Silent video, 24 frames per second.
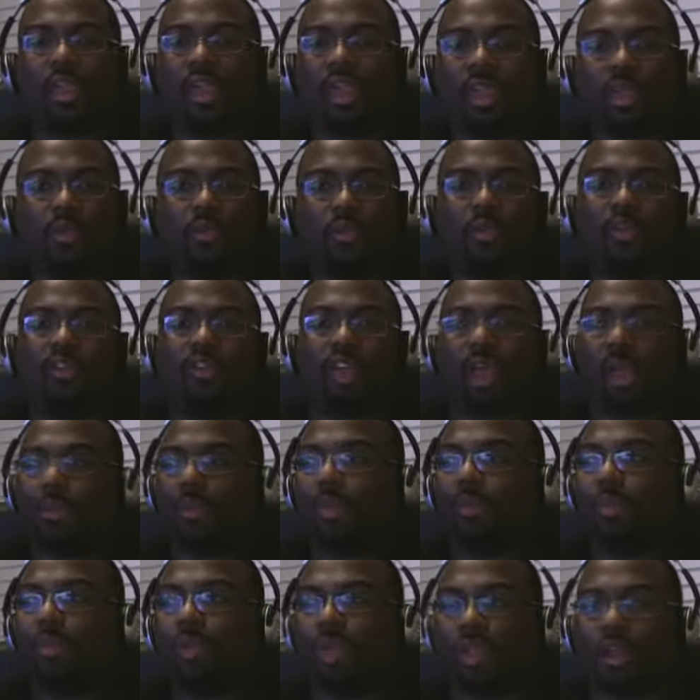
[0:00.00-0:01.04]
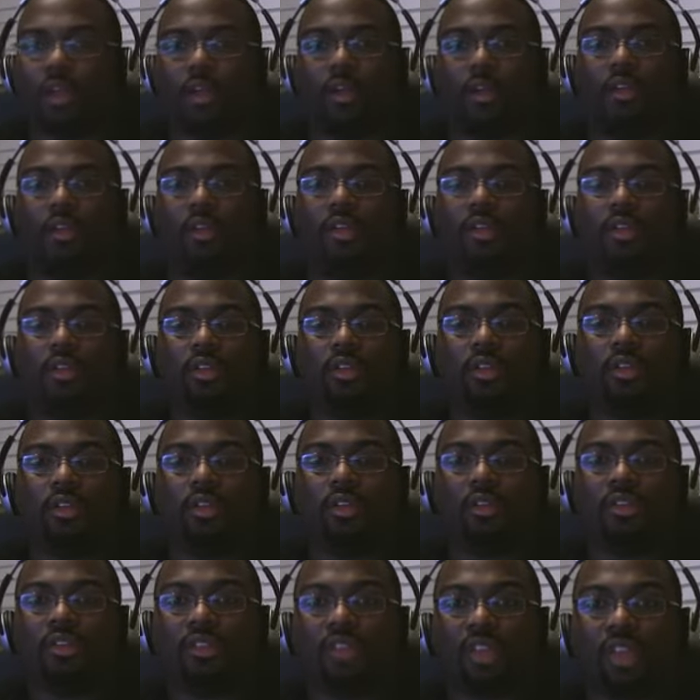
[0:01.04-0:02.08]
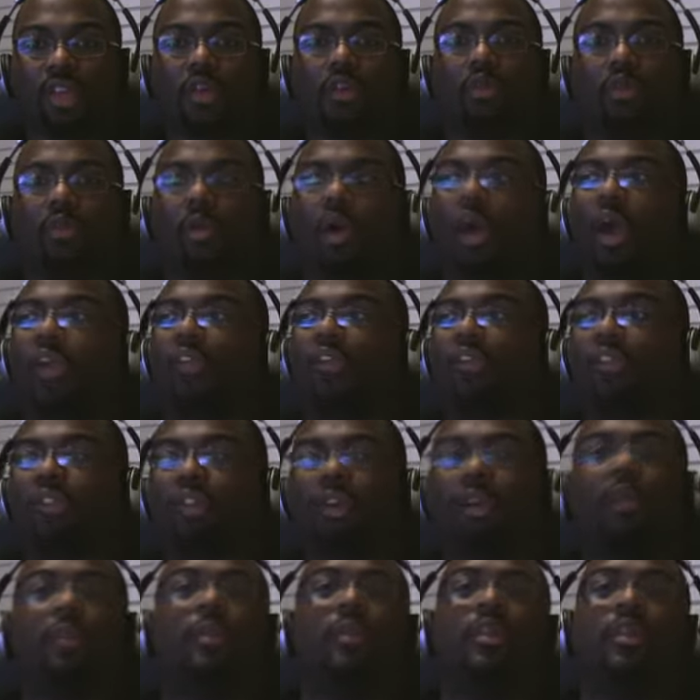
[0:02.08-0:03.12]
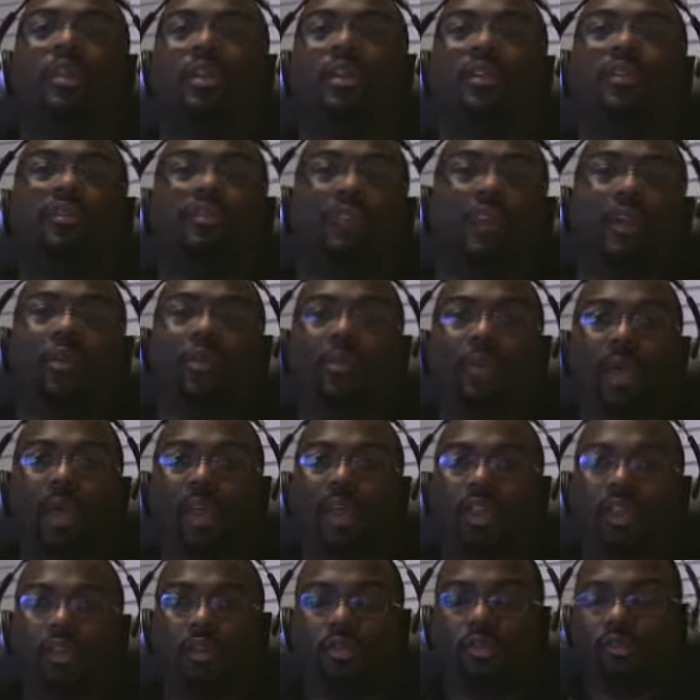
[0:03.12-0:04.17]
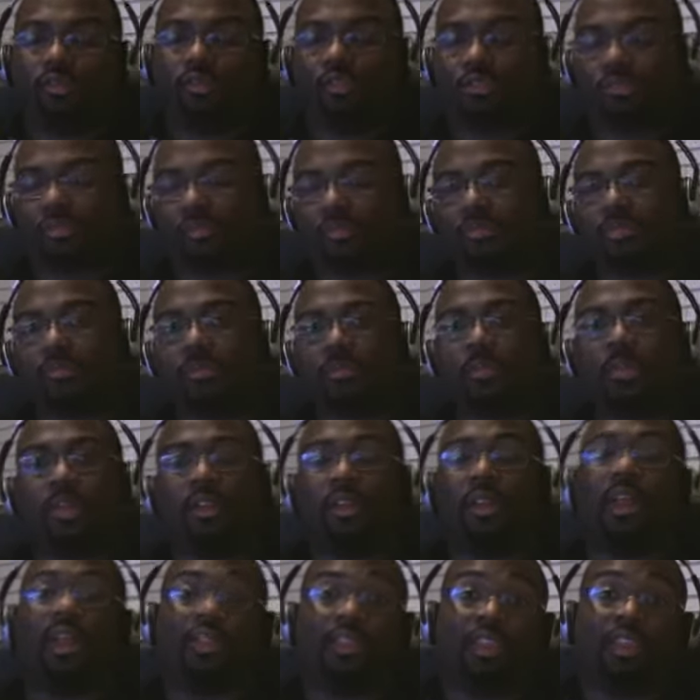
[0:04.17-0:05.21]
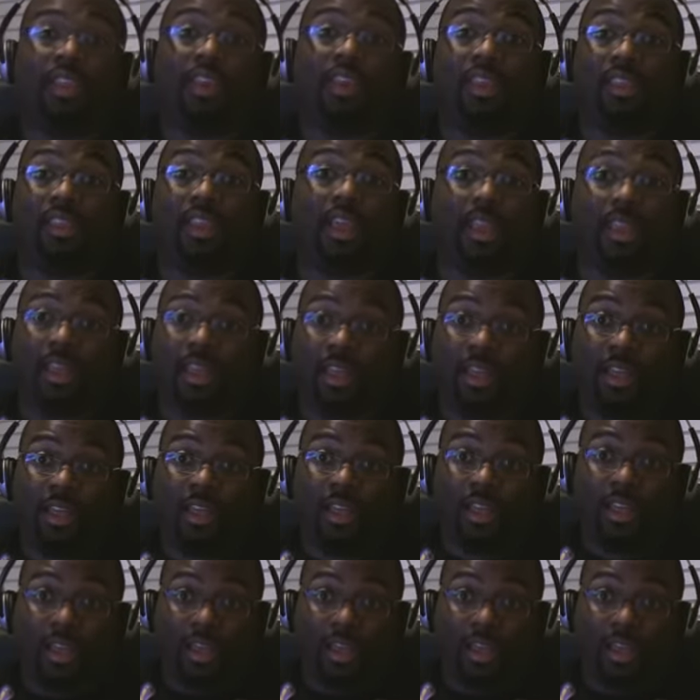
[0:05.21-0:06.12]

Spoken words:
He was not prepared, skill-wise, to come in here and fight with Matt Hughes. Did I think he'd get